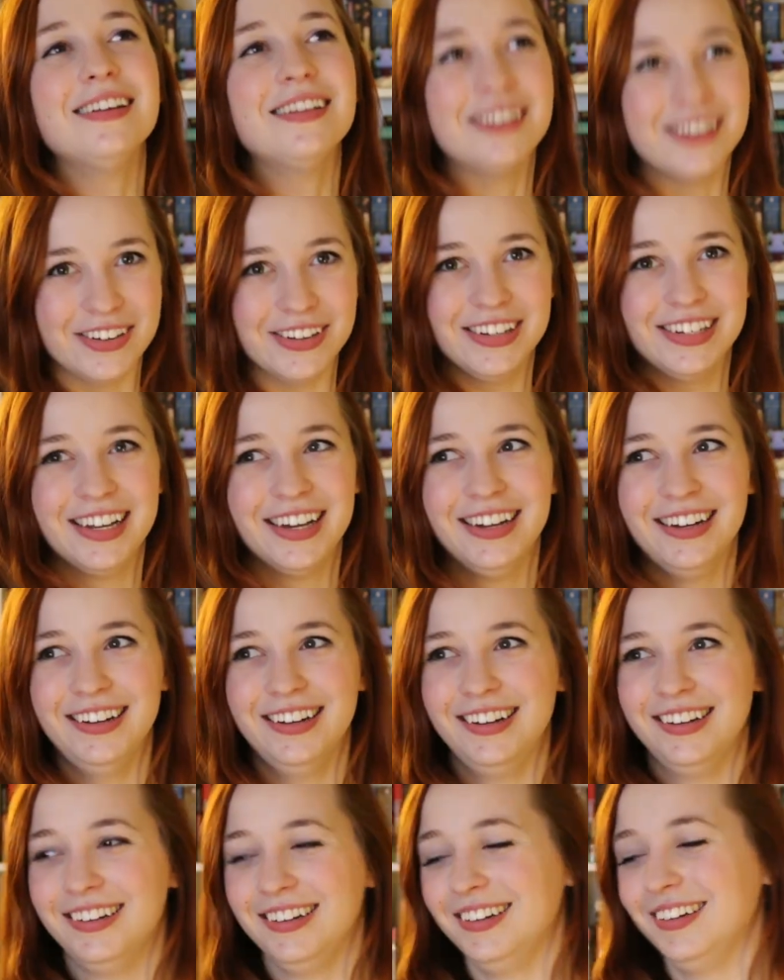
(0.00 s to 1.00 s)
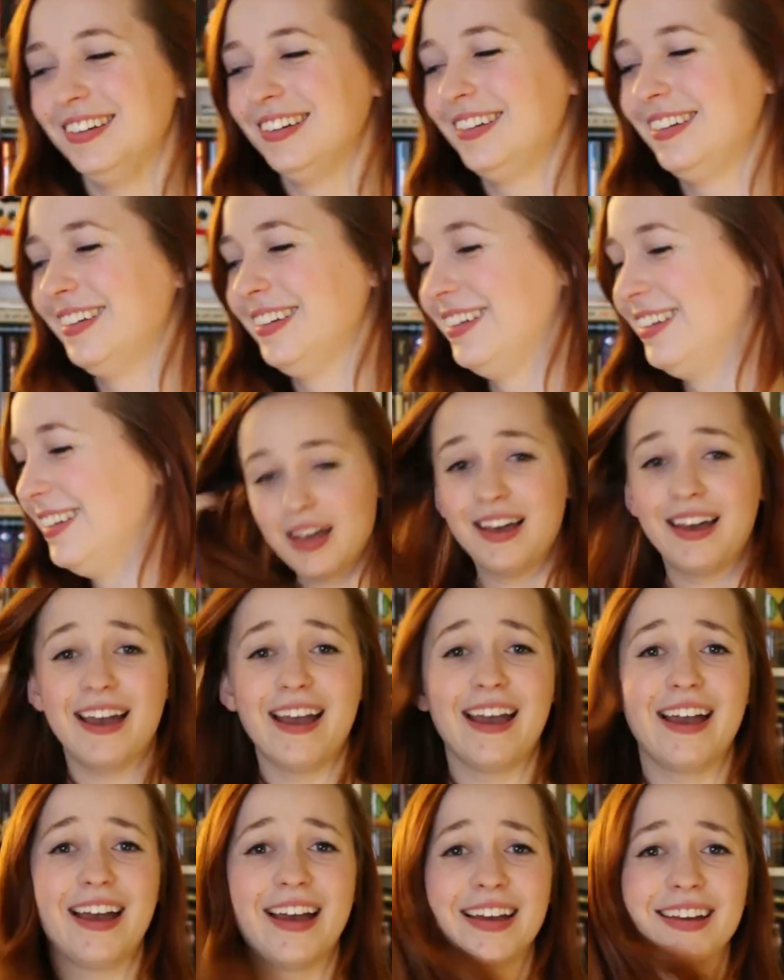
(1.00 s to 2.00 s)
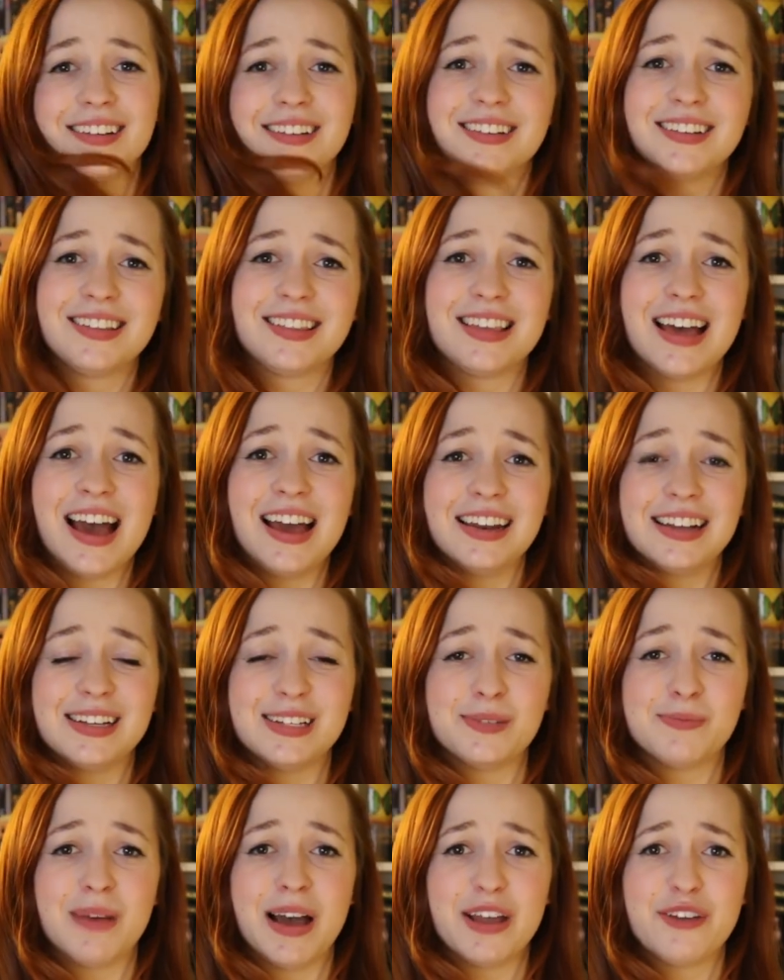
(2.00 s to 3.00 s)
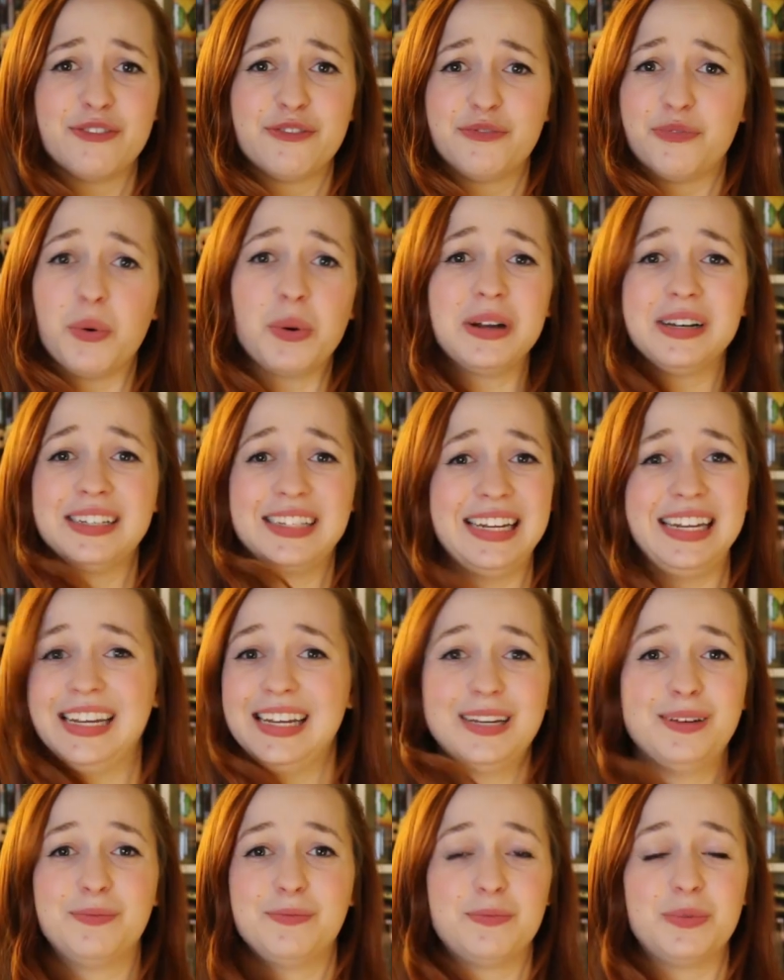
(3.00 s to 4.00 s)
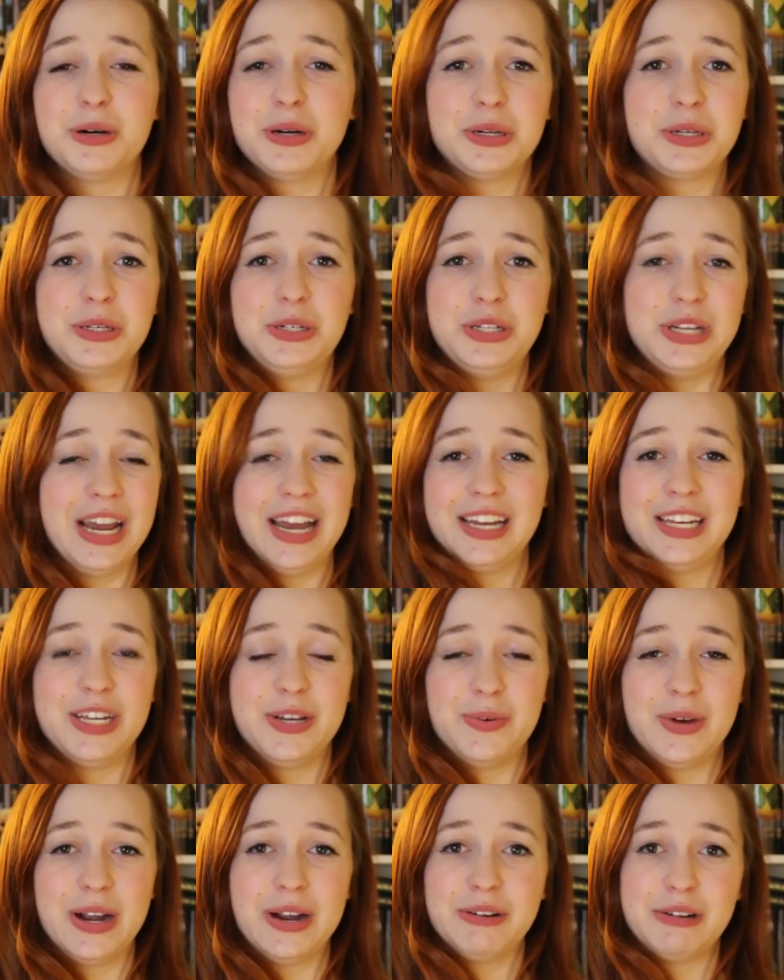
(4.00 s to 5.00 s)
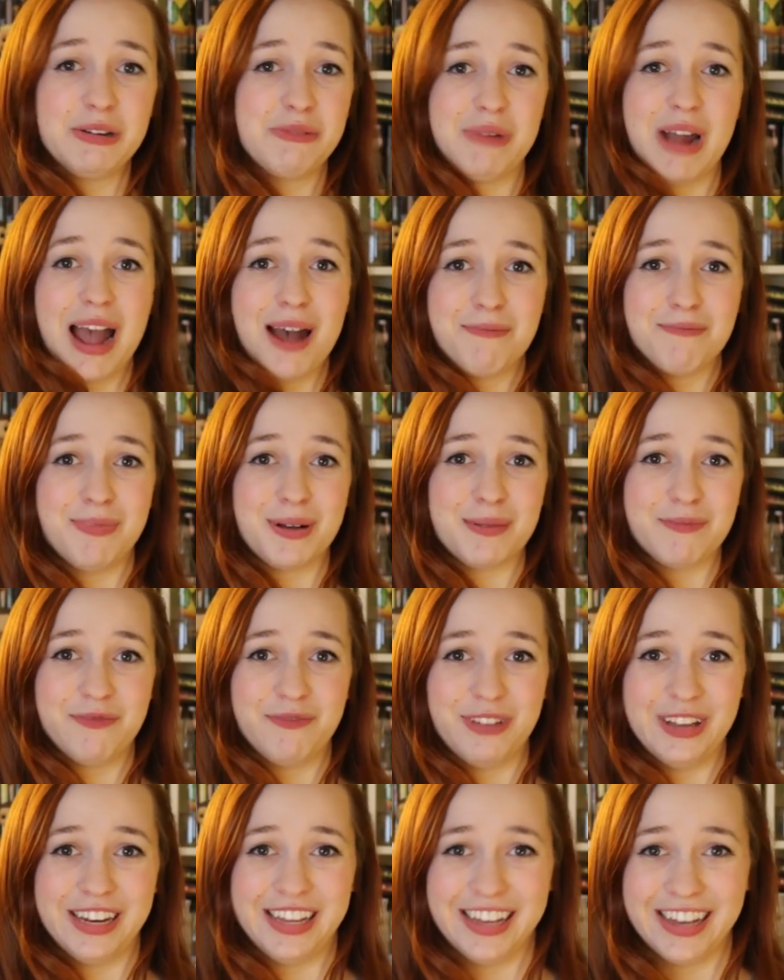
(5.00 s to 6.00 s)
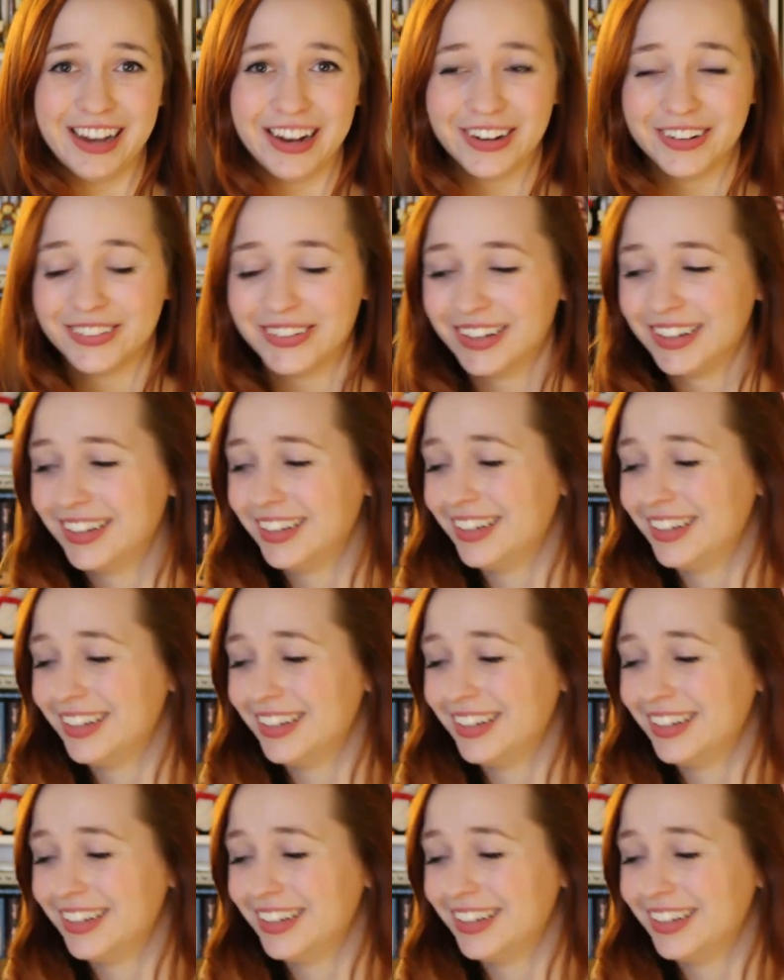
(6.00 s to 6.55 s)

Good. And that is my 14 book January wrap-up video.